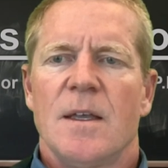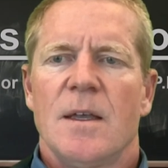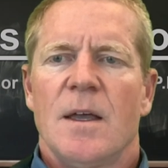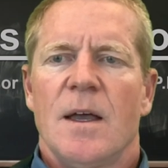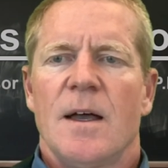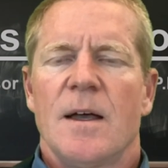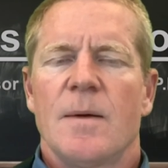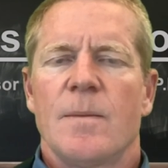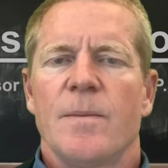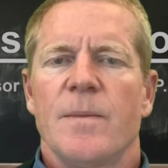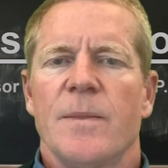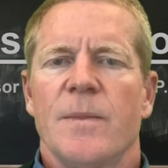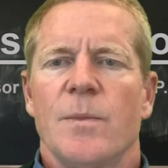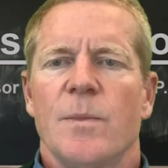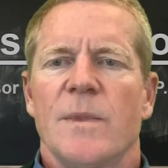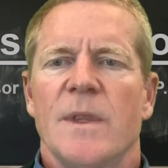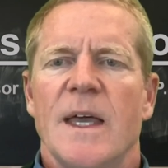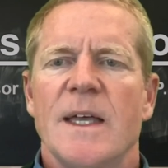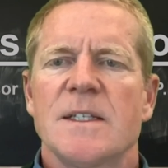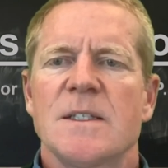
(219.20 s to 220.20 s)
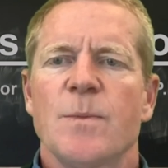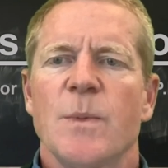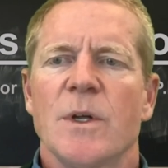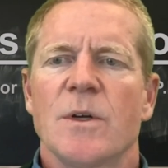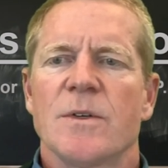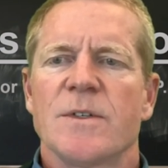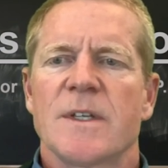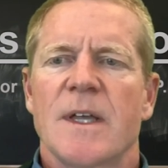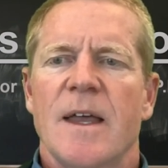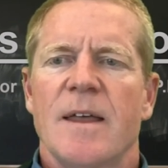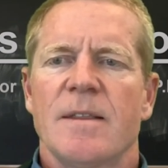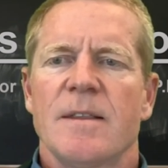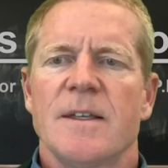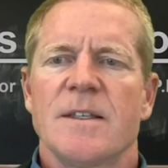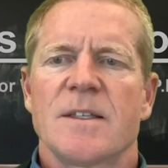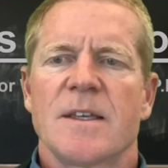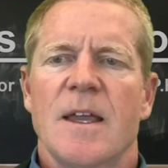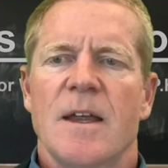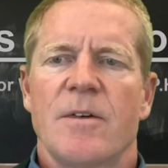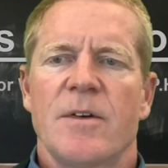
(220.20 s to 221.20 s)
Um, that's because
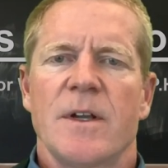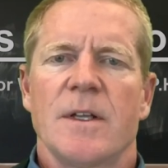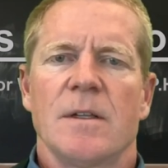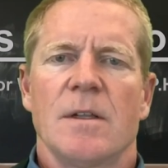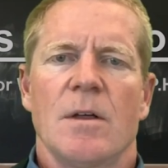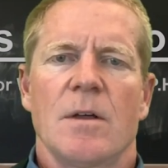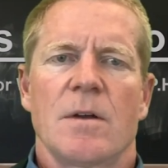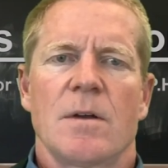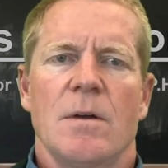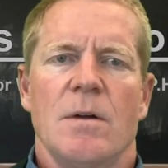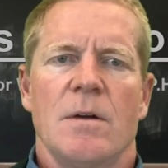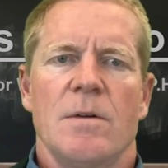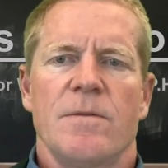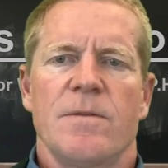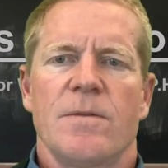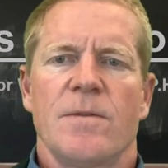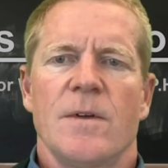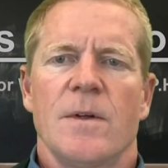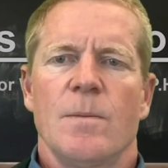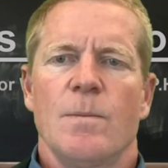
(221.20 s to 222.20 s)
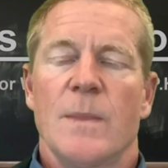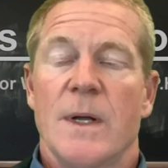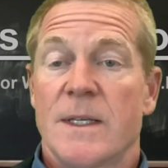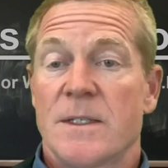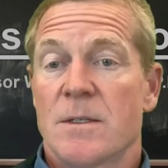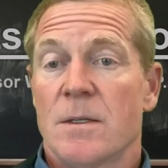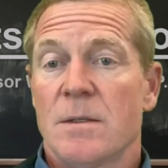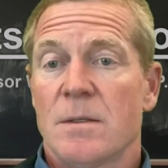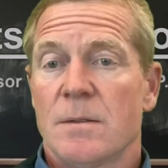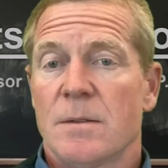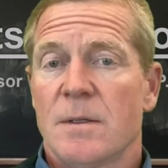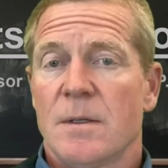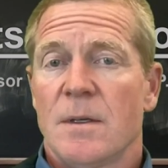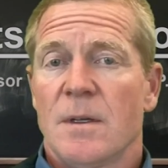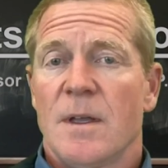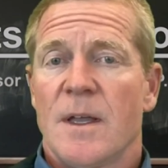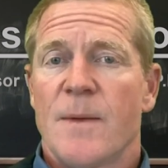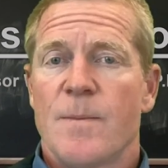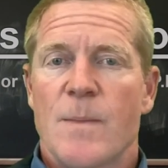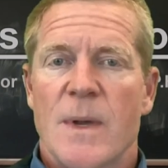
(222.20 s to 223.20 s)
athletes carry a lot of muscle
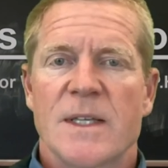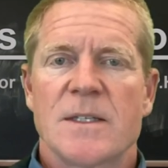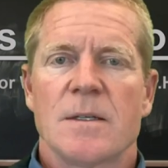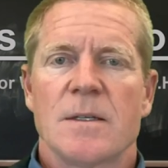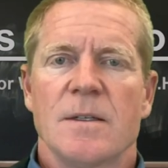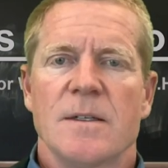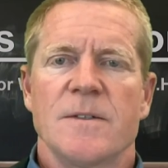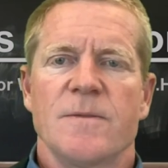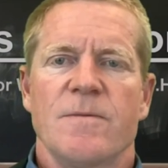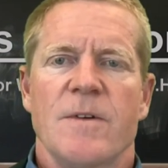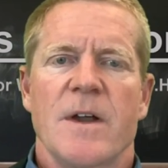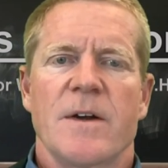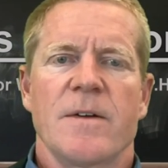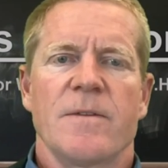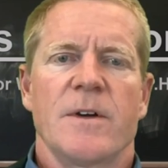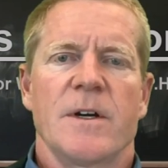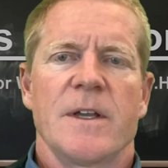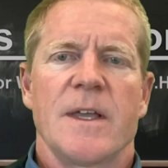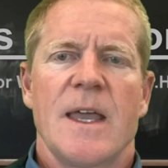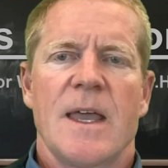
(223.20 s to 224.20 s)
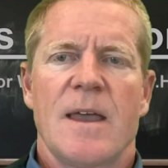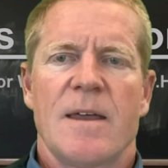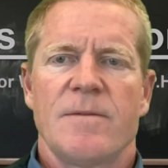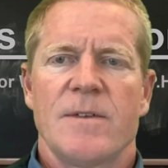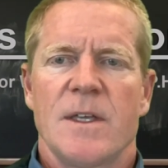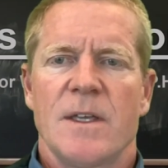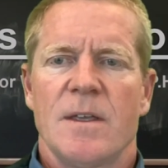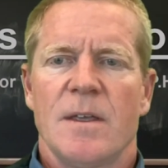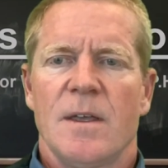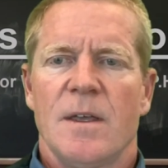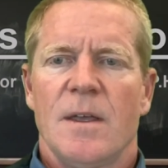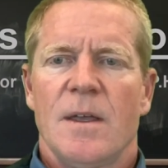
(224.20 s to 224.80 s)
and muscle is very, very heavy.